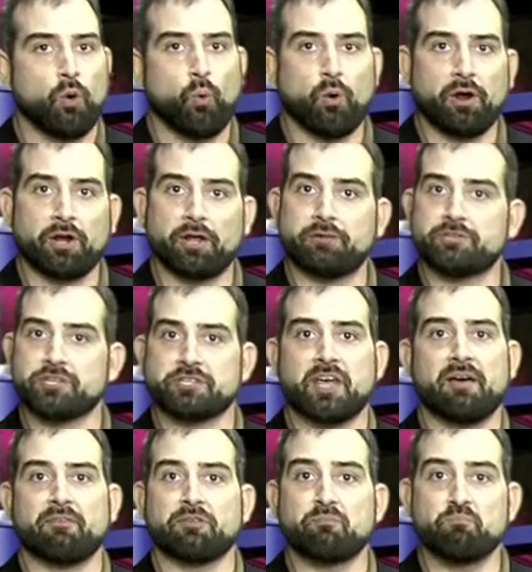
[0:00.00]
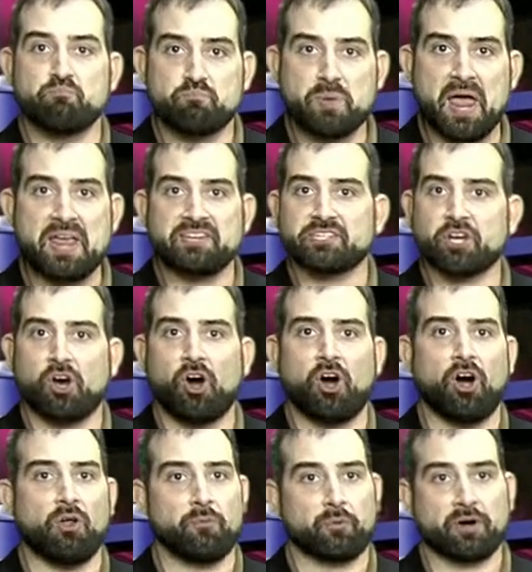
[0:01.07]
we're going to just have a base
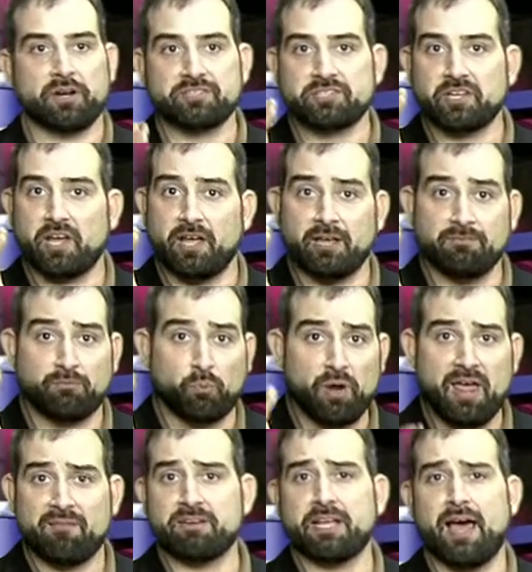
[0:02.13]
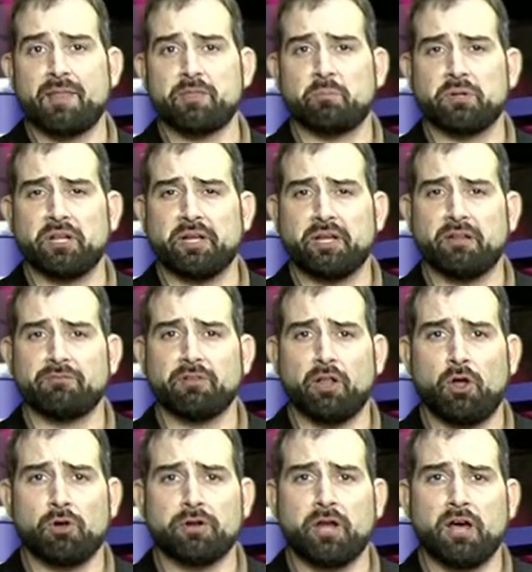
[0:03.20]
call and we're going to say, we haven't gotten to play in
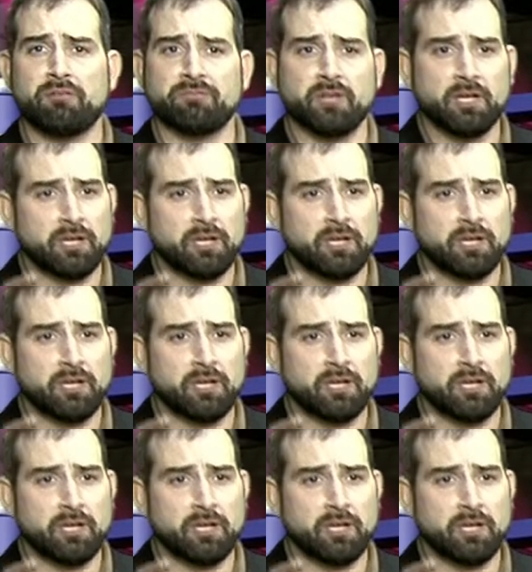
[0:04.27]
long enough,